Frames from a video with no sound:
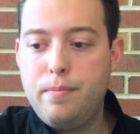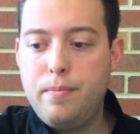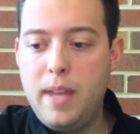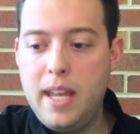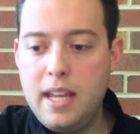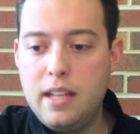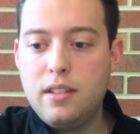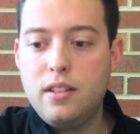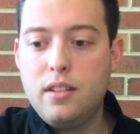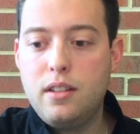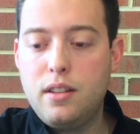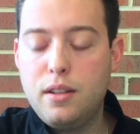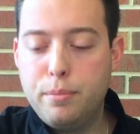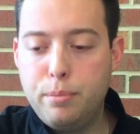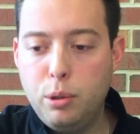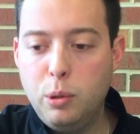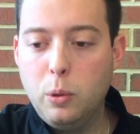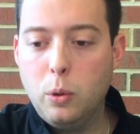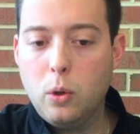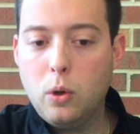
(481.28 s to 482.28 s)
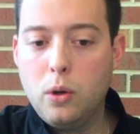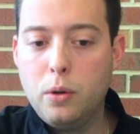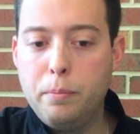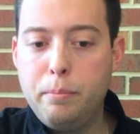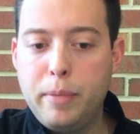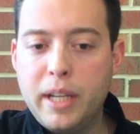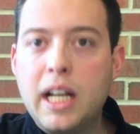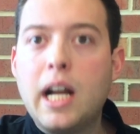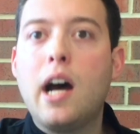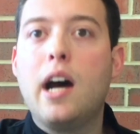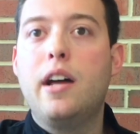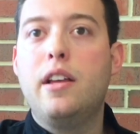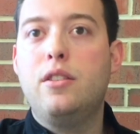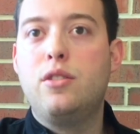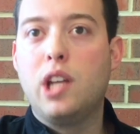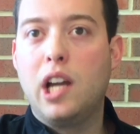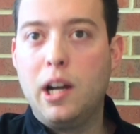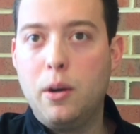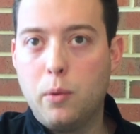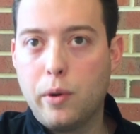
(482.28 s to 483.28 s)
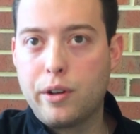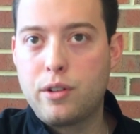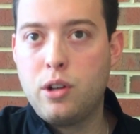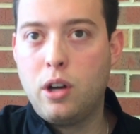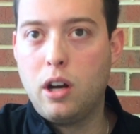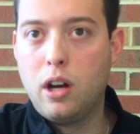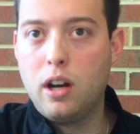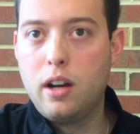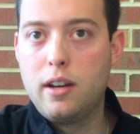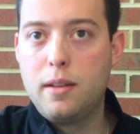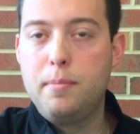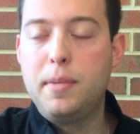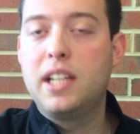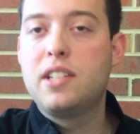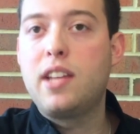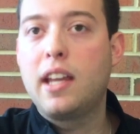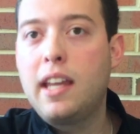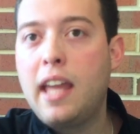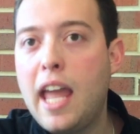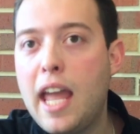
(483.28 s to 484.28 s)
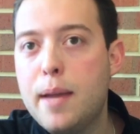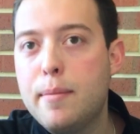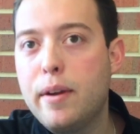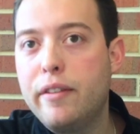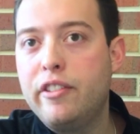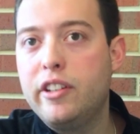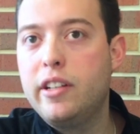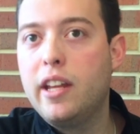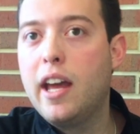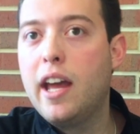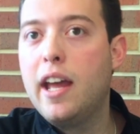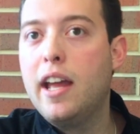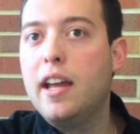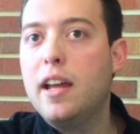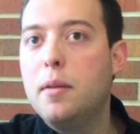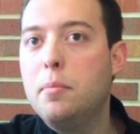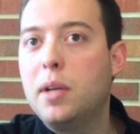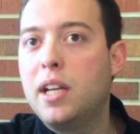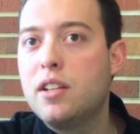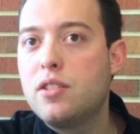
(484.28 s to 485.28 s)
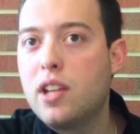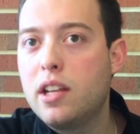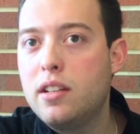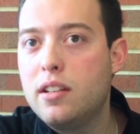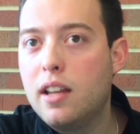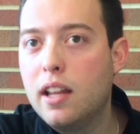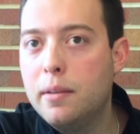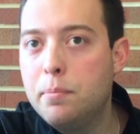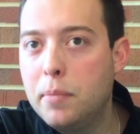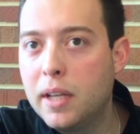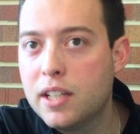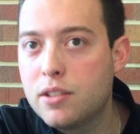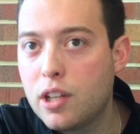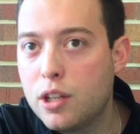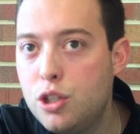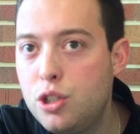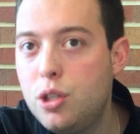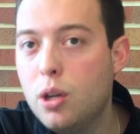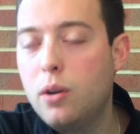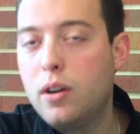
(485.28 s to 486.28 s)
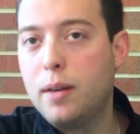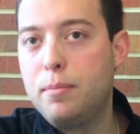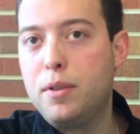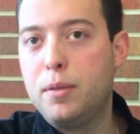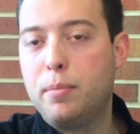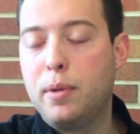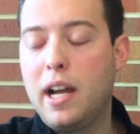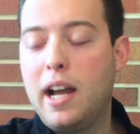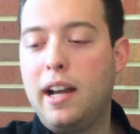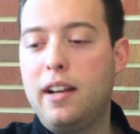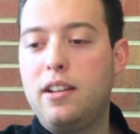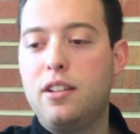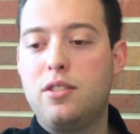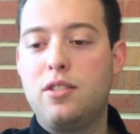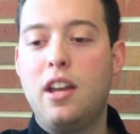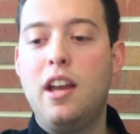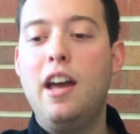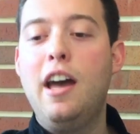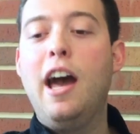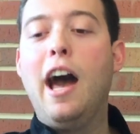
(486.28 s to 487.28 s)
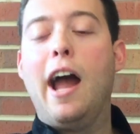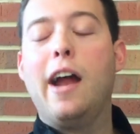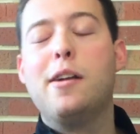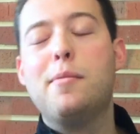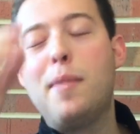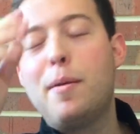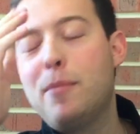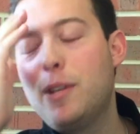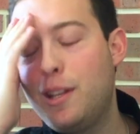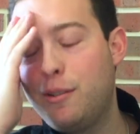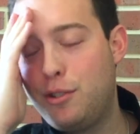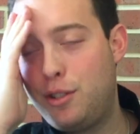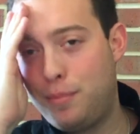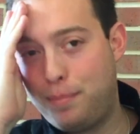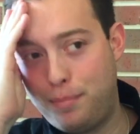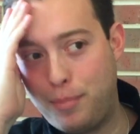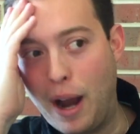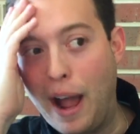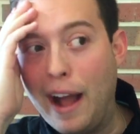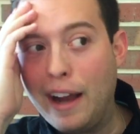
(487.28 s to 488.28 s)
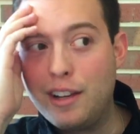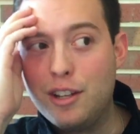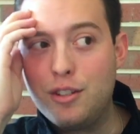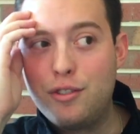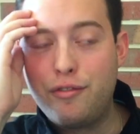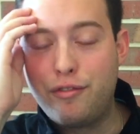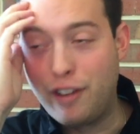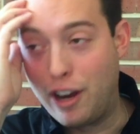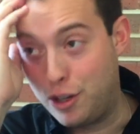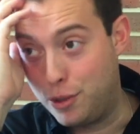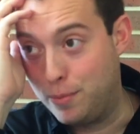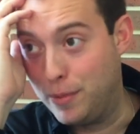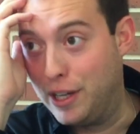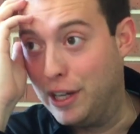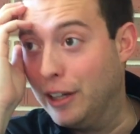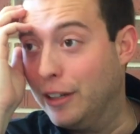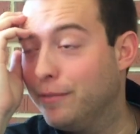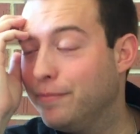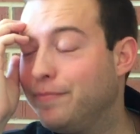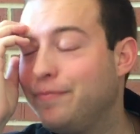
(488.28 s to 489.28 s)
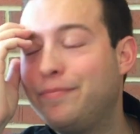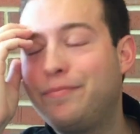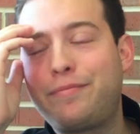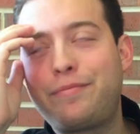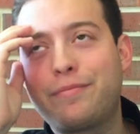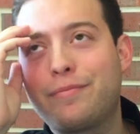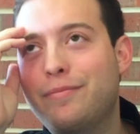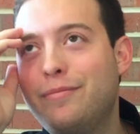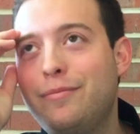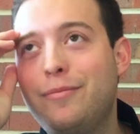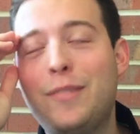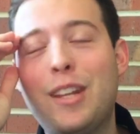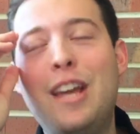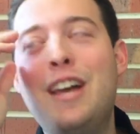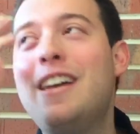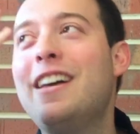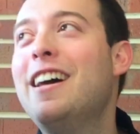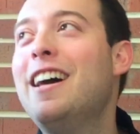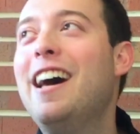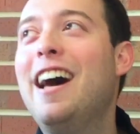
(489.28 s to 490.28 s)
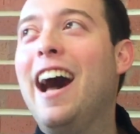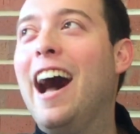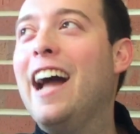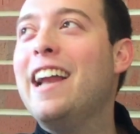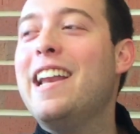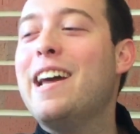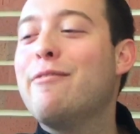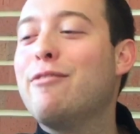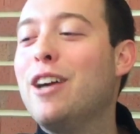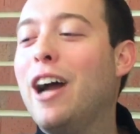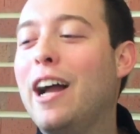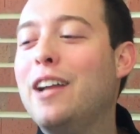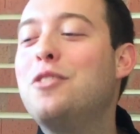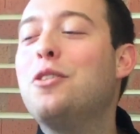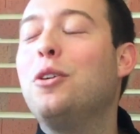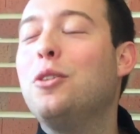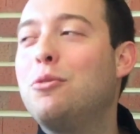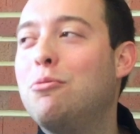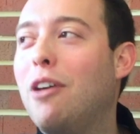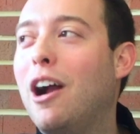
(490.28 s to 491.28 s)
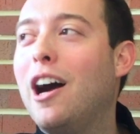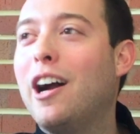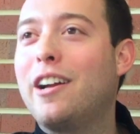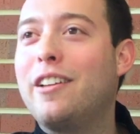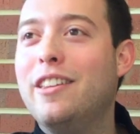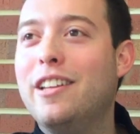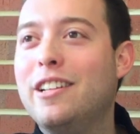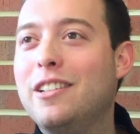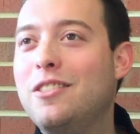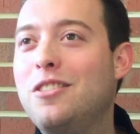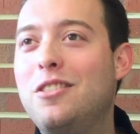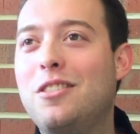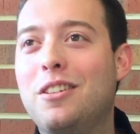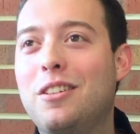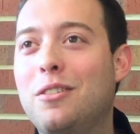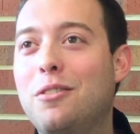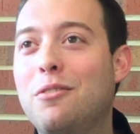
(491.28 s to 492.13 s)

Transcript: in the pool because I worked hard, and because I came every day, and because I showed up to practice. I remember there was a practice freshman year. I told Rock this